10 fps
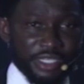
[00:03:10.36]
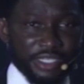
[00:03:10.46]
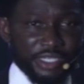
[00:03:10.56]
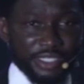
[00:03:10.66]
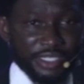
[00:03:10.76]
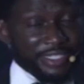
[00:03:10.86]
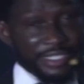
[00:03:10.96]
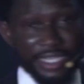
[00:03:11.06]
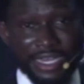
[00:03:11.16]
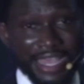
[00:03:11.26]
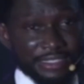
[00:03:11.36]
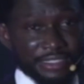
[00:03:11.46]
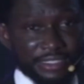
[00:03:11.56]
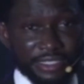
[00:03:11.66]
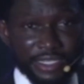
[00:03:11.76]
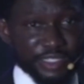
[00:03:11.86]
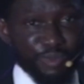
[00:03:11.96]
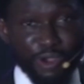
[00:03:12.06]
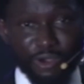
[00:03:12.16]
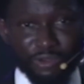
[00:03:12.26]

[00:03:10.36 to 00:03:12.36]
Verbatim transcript: They say less is more.